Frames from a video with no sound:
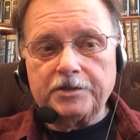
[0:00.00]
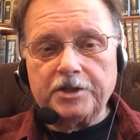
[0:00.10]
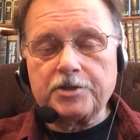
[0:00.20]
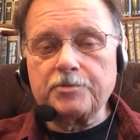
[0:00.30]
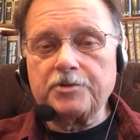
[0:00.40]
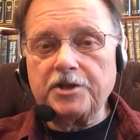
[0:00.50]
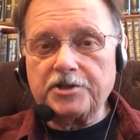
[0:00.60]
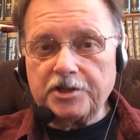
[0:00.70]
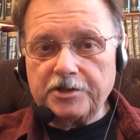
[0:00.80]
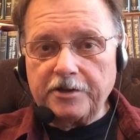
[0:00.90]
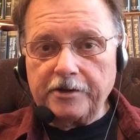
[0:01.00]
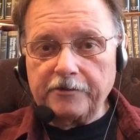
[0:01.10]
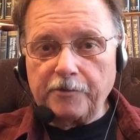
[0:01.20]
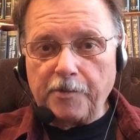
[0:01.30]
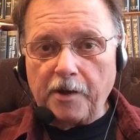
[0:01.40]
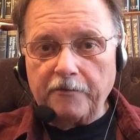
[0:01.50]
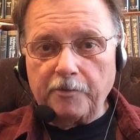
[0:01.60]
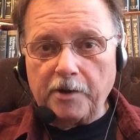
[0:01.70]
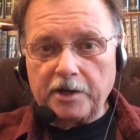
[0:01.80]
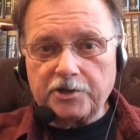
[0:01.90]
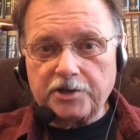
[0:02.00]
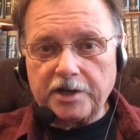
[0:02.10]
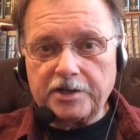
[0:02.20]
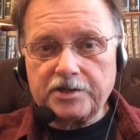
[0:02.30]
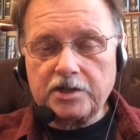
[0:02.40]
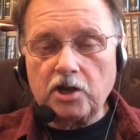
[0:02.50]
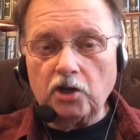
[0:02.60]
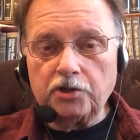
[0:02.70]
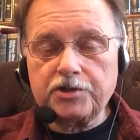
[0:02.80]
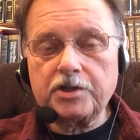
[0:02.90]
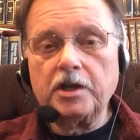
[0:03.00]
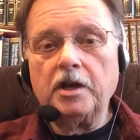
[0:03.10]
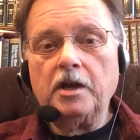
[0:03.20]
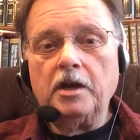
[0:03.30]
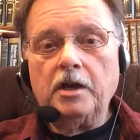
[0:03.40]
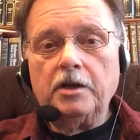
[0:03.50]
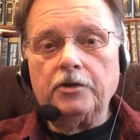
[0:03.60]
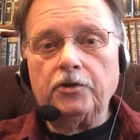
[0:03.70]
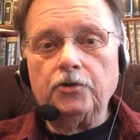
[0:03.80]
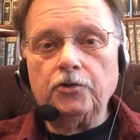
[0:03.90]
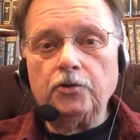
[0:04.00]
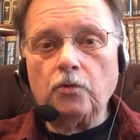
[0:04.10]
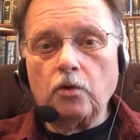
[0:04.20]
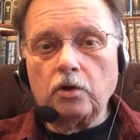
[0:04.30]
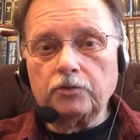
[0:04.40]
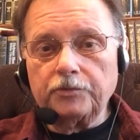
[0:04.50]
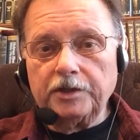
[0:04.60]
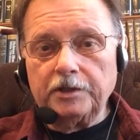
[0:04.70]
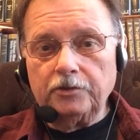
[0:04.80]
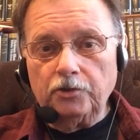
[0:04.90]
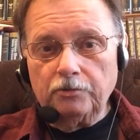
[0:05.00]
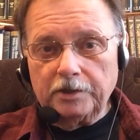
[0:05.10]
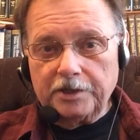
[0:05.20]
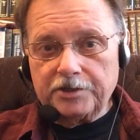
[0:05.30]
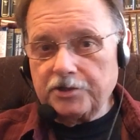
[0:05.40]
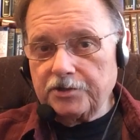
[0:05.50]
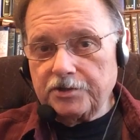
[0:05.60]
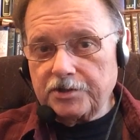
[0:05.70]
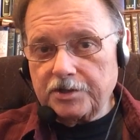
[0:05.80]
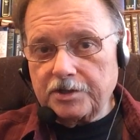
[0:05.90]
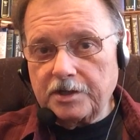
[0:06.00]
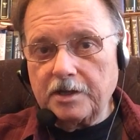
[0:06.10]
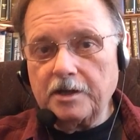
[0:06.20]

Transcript: did some teaching in the area of apologetics, cults, new religions,